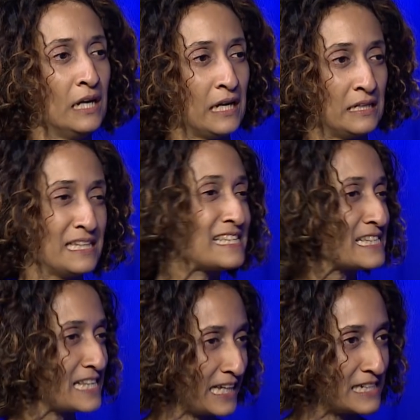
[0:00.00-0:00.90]
This is
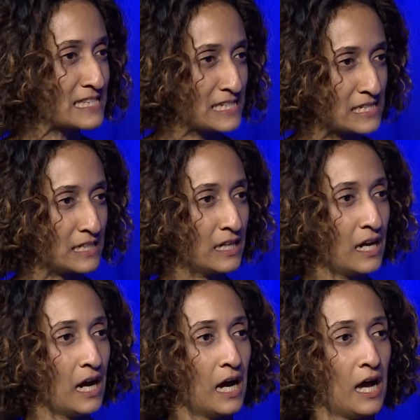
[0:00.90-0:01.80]
the inner city.
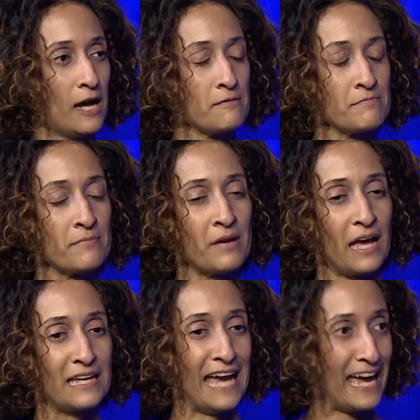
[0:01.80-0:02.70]
Yeah.
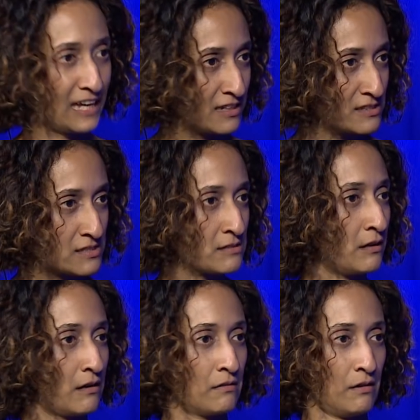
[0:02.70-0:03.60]
Gangs
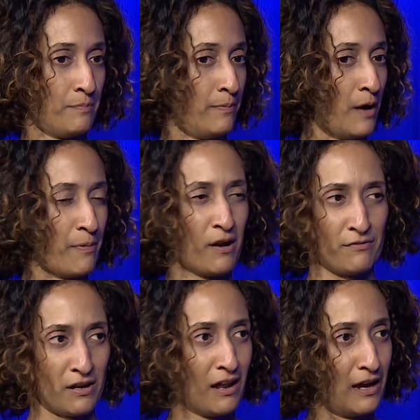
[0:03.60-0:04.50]
are part of
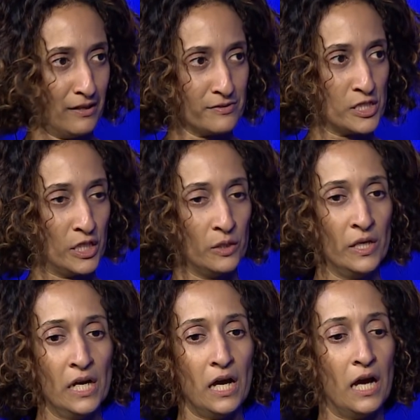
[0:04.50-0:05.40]
our lives.
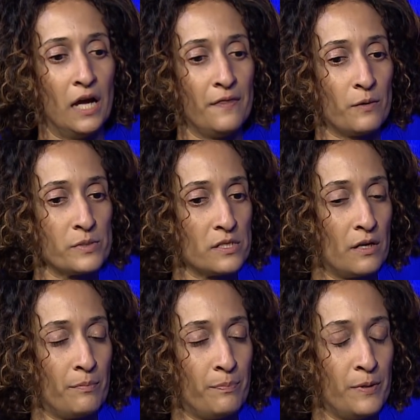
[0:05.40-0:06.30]
There was
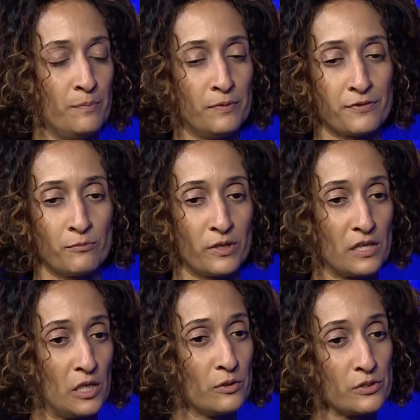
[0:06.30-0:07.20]
a pupil from one of
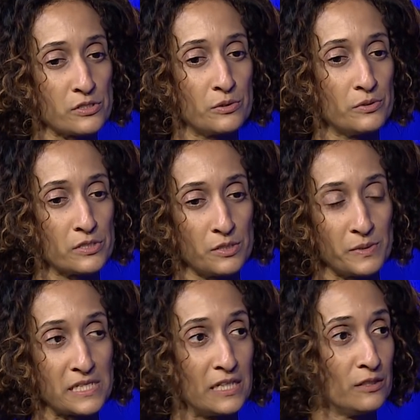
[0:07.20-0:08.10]
the local schools who
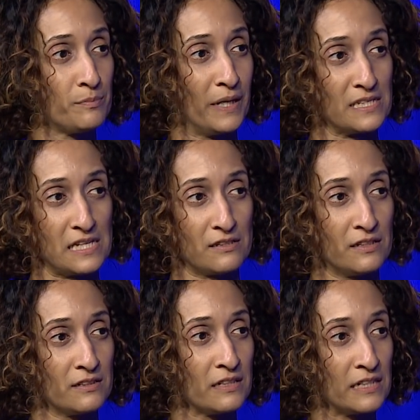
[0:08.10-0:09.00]
was killed by a South
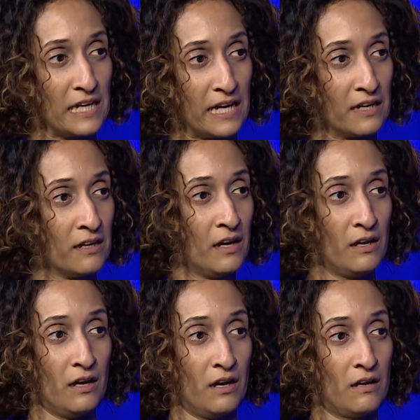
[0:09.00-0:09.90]
London gang
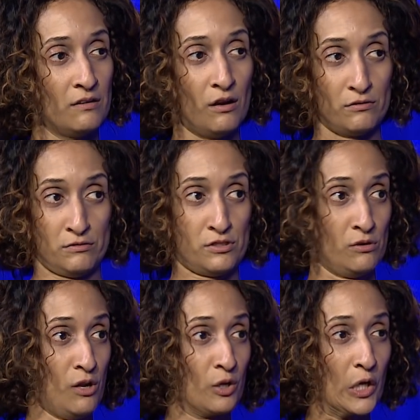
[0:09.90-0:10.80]
not so
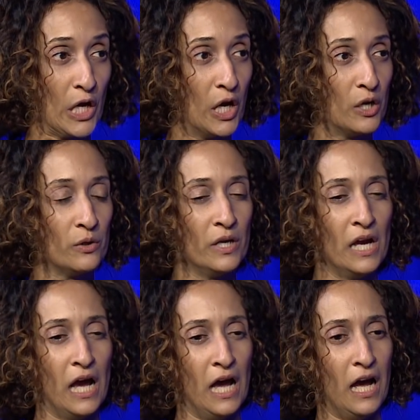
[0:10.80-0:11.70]
long ago.
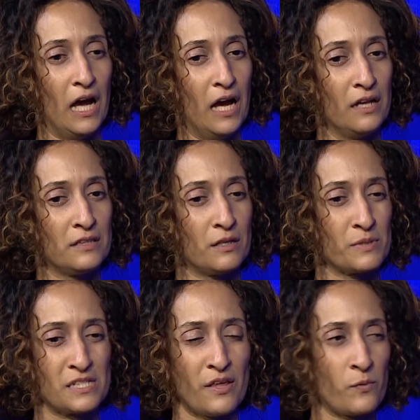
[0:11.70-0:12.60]
There
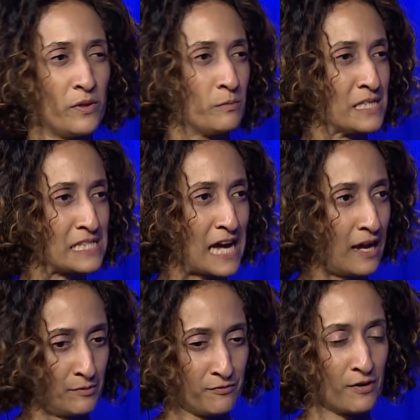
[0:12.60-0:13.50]
was another one that was
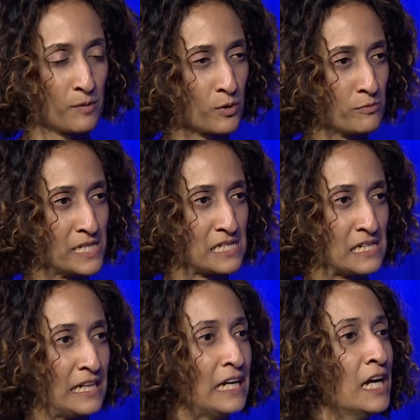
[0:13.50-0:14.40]
stabbed far more recently.